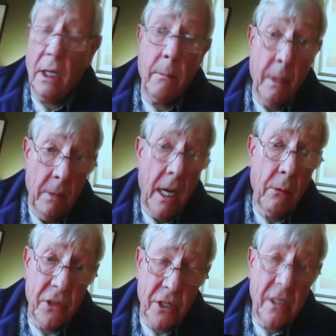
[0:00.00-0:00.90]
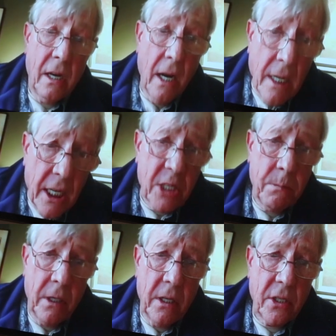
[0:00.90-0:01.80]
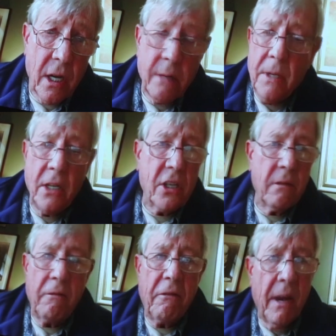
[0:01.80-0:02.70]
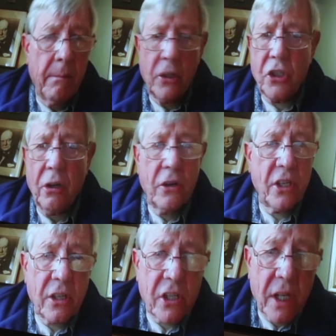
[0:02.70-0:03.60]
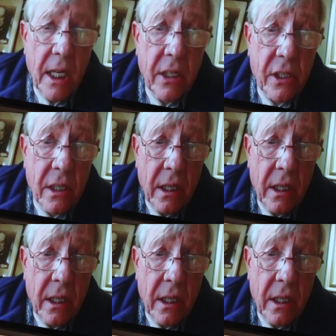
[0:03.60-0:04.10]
Now, remember, I was highly experienced. I'd been to some fabulous shows in the States.